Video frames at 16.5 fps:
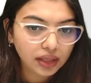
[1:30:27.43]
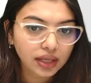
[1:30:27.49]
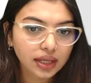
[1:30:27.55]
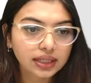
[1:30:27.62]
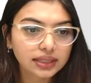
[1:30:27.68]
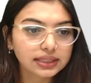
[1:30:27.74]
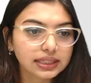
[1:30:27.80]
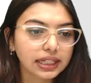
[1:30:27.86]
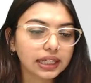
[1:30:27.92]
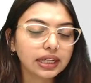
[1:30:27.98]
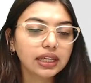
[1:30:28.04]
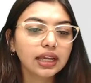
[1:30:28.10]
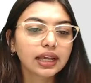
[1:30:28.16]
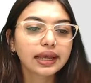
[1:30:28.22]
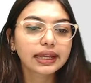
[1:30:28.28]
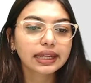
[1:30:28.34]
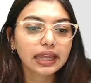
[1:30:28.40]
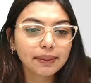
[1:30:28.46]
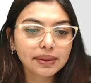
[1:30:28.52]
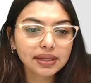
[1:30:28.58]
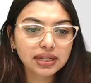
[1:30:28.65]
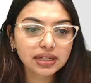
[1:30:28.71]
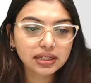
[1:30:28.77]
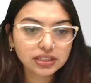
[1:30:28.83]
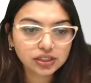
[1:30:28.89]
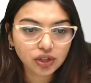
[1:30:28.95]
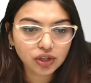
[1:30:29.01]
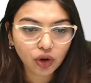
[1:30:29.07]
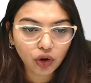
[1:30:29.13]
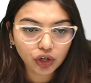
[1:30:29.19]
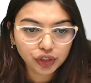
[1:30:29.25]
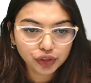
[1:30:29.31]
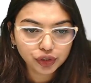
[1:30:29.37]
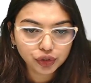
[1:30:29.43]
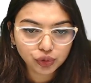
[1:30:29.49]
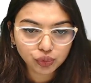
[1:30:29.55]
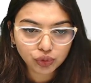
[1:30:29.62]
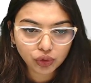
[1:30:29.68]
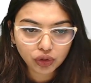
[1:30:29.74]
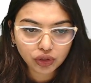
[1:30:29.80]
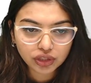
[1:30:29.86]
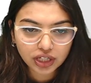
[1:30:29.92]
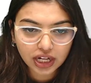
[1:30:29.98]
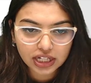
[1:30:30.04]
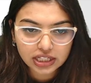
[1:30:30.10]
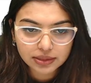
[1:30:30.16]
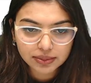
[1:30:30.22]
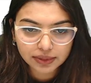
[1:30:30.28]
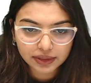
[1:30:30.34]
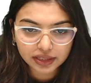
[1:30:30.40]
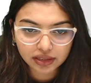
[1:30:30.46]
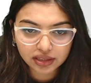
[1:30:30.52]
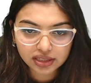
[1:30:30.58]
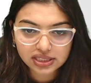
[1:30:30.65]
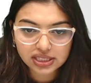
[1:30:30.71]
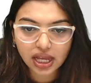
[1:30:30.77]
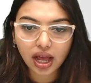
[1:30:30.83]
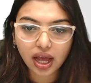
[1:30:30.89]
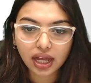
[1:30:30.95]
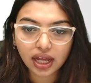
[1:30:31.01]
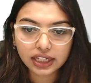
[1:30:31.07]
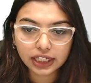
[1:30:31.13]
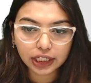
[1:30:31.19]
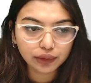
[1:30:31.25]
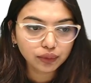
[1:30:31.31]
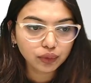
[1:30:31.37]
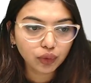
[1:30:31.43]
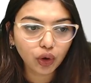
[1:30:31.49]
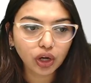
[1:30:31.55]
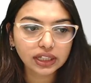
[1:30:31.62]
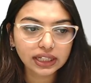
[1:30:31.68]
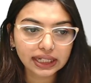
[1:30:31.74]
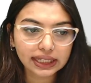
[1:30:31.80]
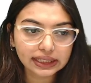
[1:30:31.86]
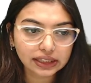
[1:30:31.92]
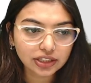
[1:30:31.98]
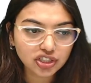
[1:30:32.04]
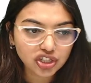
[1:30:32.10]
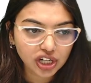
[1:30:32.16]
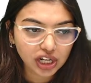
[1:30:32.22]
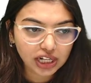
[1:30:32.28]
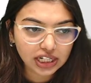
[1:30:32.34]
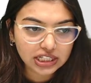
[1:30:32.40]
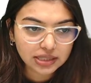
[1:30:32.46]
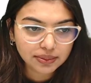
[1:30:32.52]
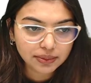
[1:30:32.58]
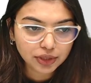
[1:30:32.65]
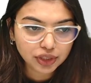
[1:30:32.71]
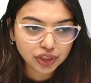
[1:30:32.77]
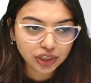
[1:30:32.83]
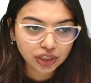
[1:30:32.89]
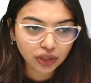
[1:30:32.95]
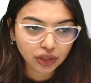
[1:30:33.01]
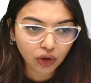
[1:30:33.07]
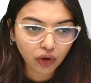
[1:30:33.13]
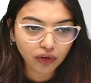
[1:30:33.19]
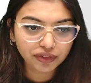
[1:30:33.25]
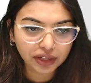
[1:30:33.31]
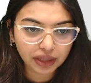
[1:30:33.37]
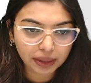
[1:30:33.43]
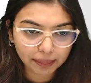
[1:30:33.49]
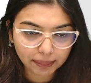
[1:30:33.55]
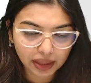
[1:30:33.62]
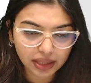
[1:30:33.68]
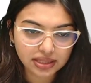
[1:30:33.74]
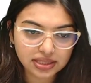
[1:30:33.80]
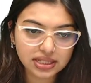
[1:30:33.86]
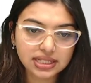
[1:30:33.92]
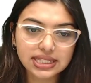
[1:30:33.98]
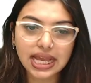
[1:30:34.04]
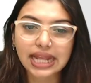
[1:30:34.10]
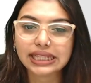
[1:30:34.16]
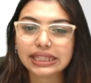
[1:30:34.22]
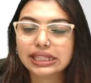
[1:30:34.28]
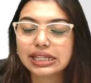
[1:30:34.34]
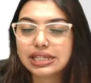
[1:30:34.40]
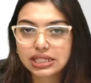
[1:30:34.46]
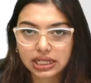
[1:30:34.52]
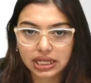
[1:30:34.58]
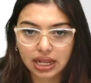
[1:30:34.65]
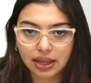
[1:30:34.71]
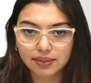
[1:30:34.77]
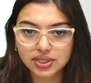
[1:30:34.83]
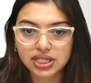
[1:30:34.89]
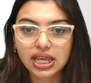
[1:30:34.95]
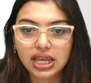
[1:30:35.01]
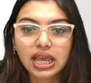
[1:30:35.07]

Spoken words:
See, chemicals called neurotransmitters are involved in the transmission of impulses at the synapse.